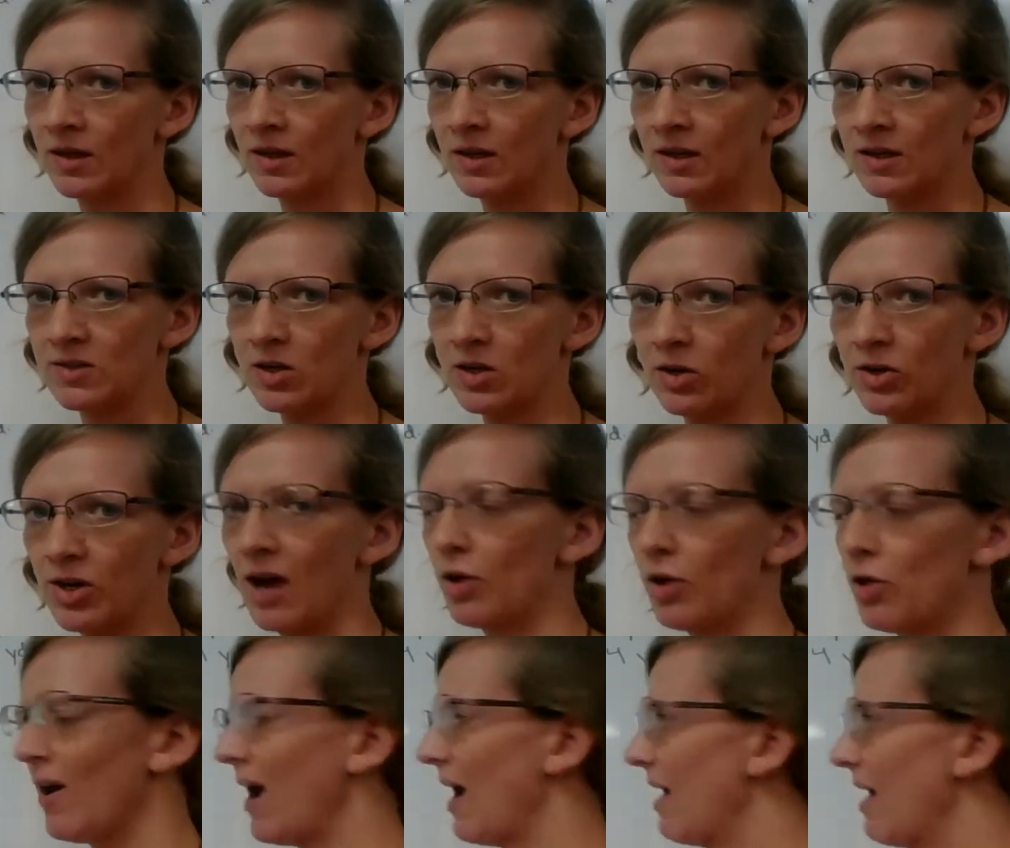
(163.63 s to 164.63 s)
So now you
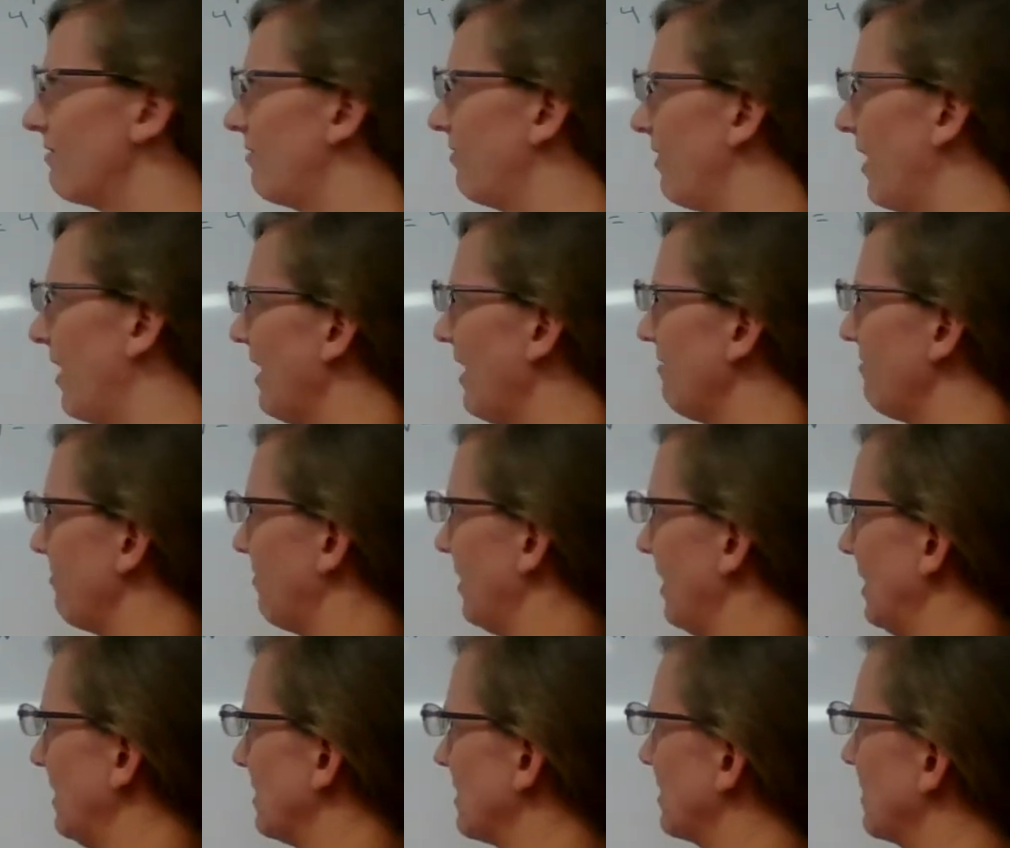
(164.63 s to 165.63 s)
have 5
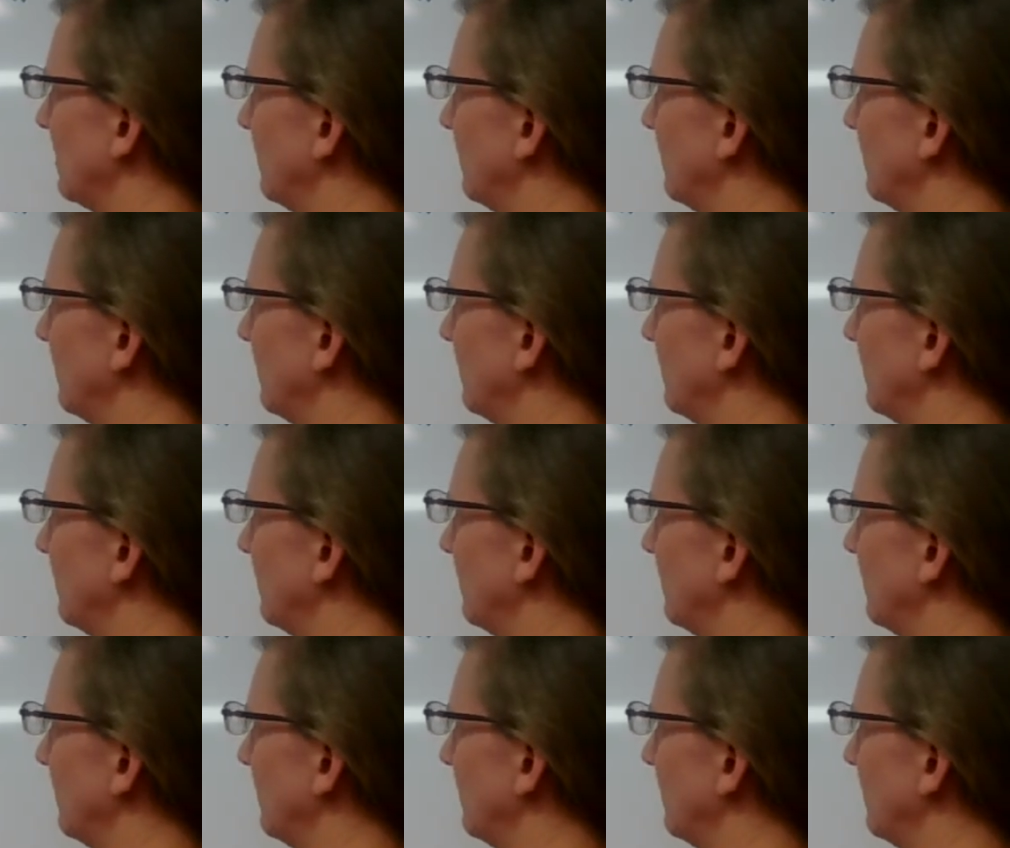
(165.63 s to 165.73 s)
feet